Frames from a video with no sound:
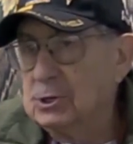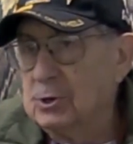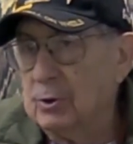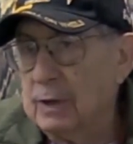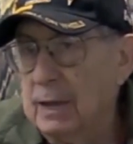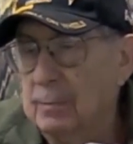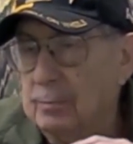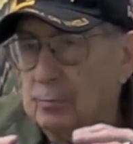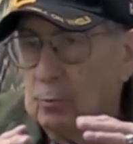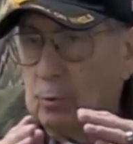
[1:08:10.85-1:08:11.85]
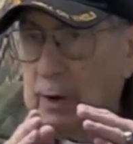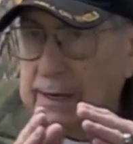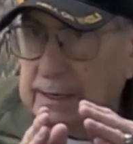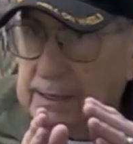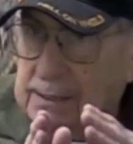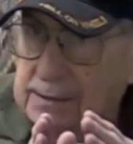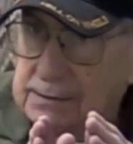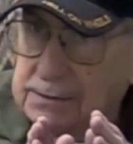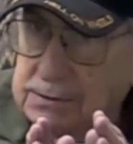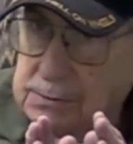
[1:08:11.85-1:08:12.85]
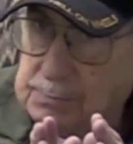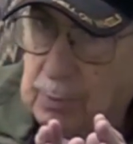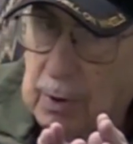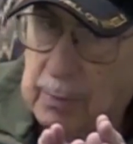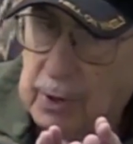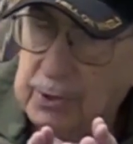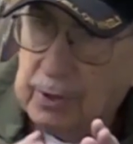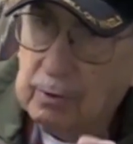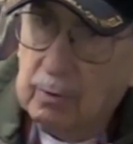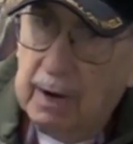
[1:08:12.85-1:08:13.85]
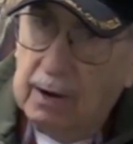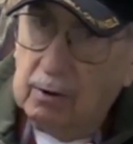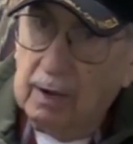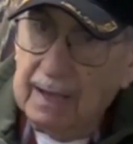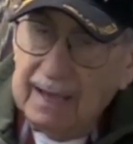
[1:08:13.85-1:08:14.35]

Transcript: took him right pretty much to the rail.